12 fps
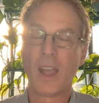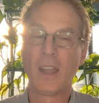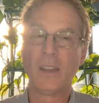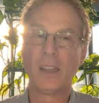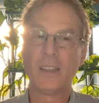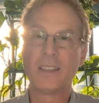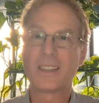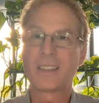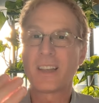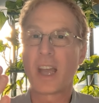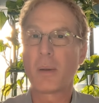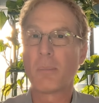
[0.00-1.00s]
and they didn't
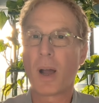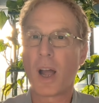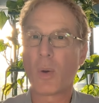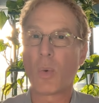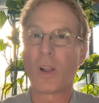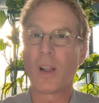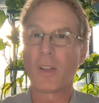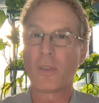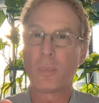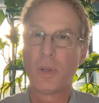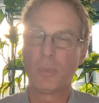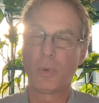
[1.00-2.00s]
stand by while
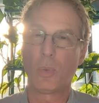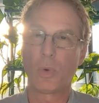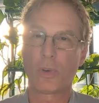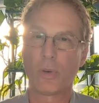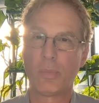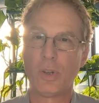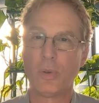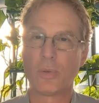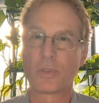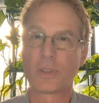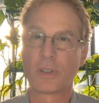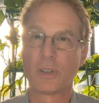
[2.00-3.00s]
other people were
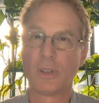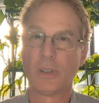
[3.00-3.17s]
abused.